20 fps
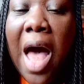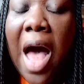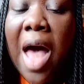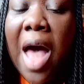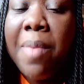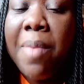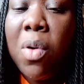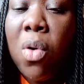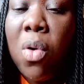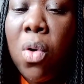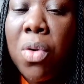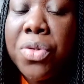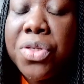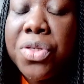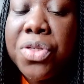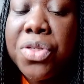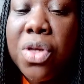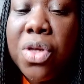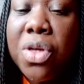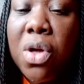I'm
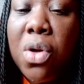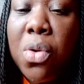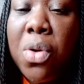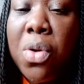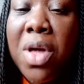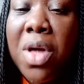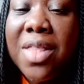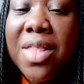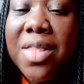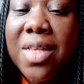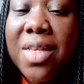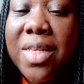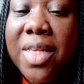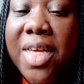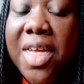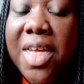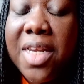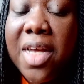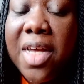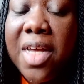also the
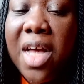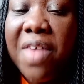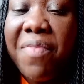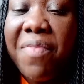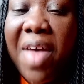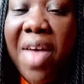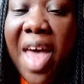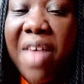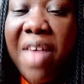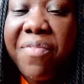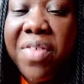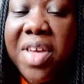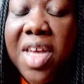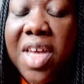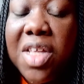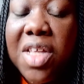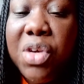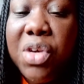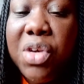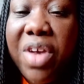leader of
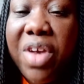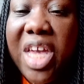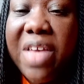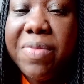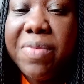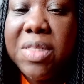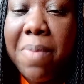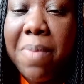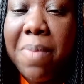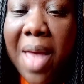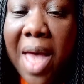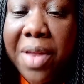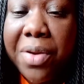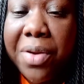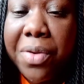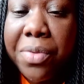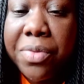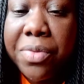African Graves Matter.